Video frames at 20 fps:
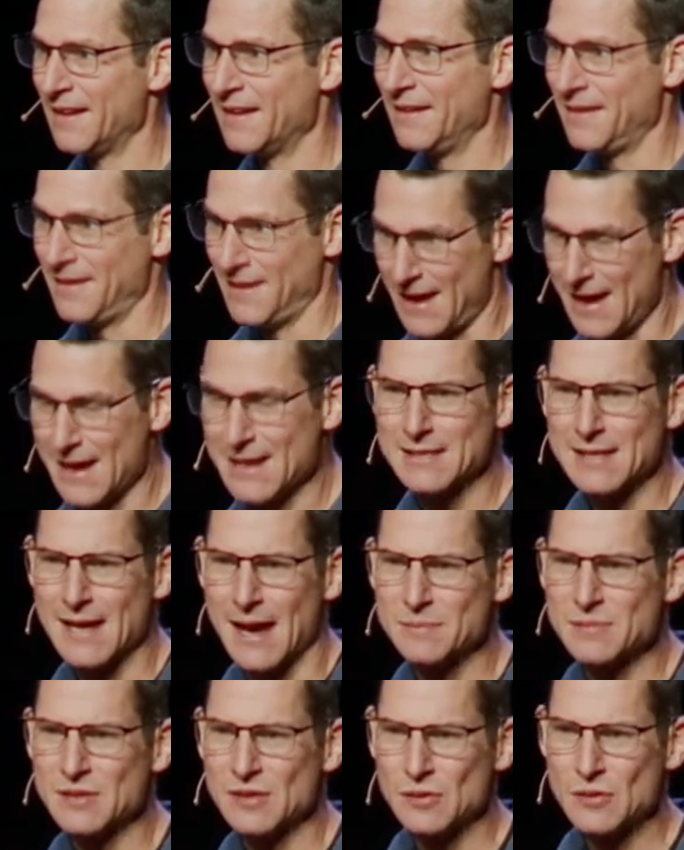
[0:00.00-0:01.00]
Yes,
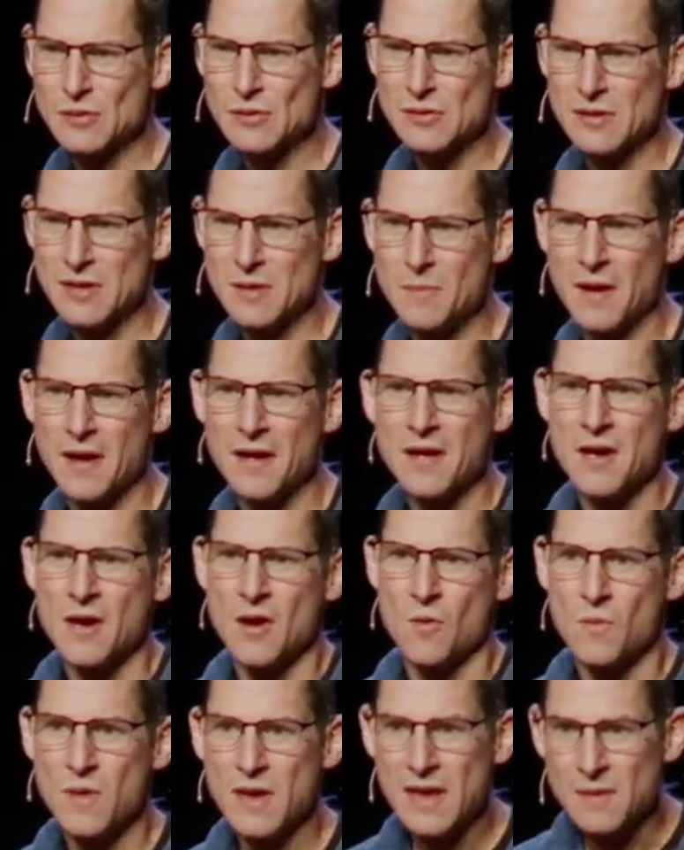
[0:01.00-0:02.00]
absolutely, but
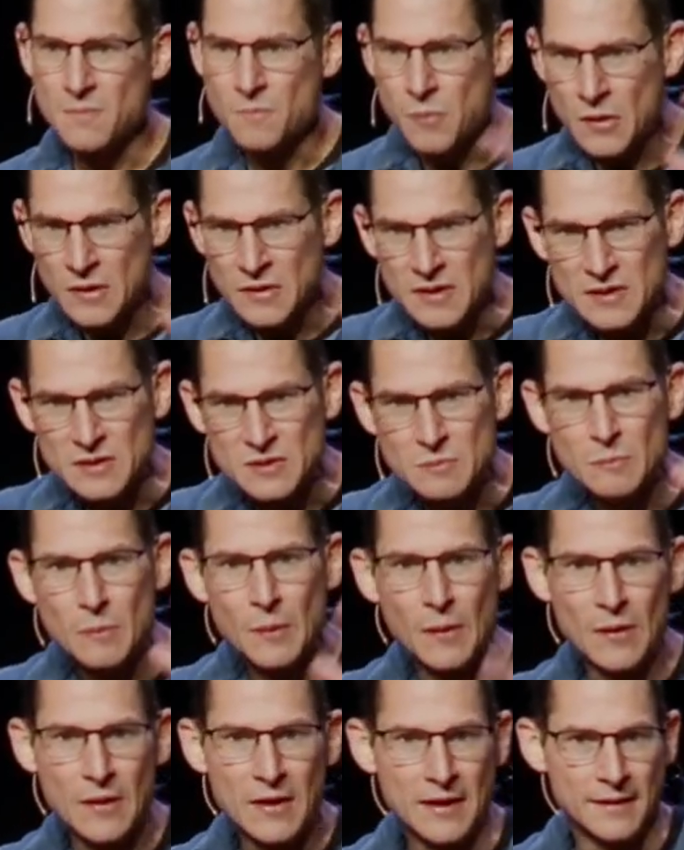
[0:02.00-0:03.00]
we can put this
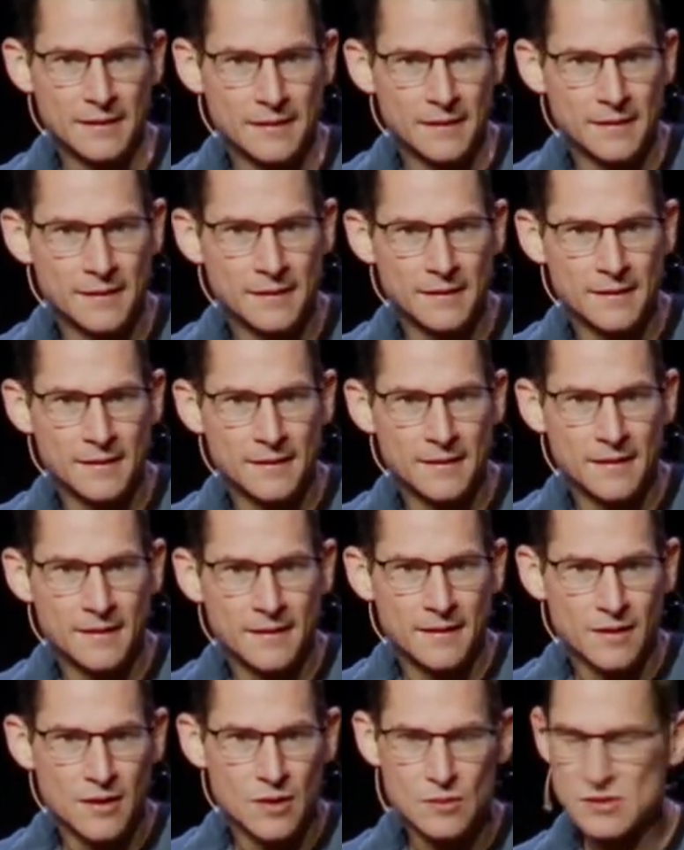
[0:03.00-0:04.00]
burden
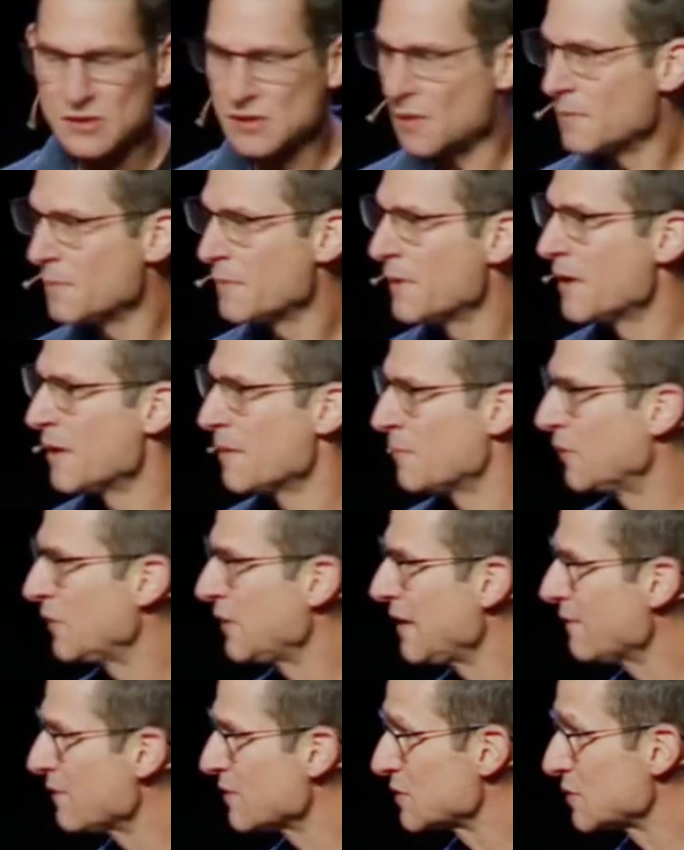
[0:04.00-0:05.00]
you know, some
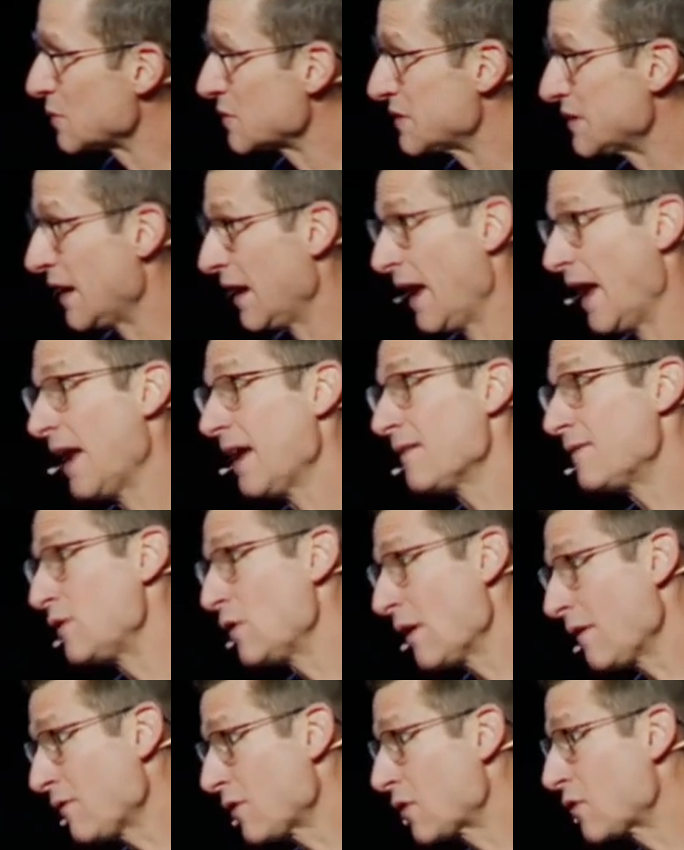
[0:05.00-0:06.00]
believers will say, hey, if you
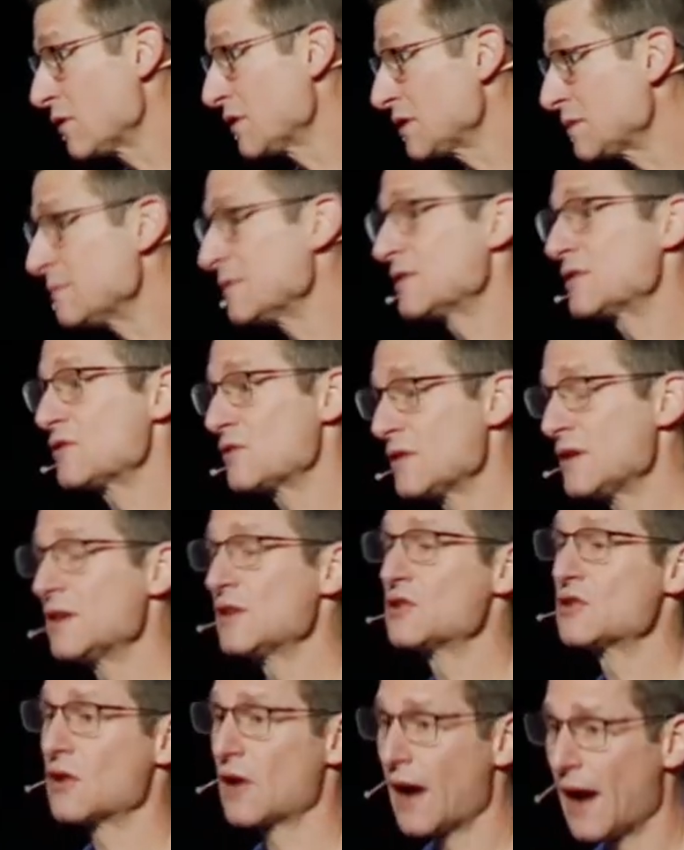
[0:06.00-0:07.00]
have a Christmas tree
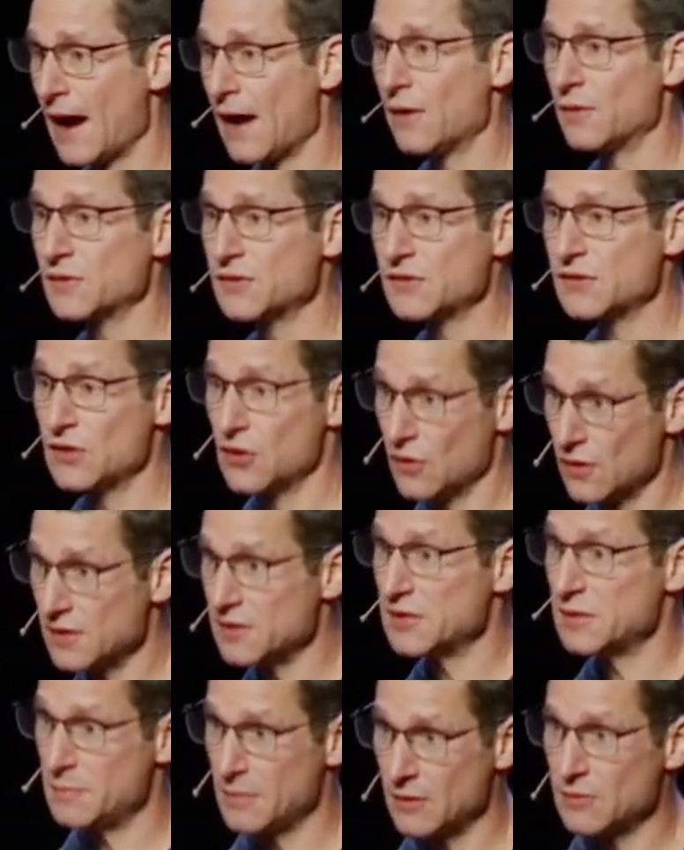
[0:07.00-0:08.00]
at your house, you're in
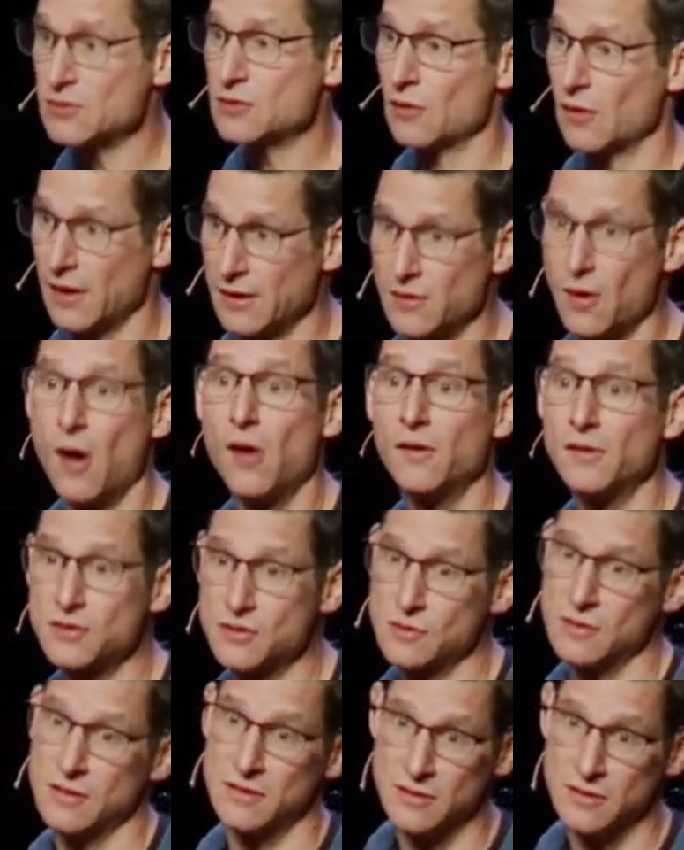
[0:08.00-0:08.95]
spiritual idolatry.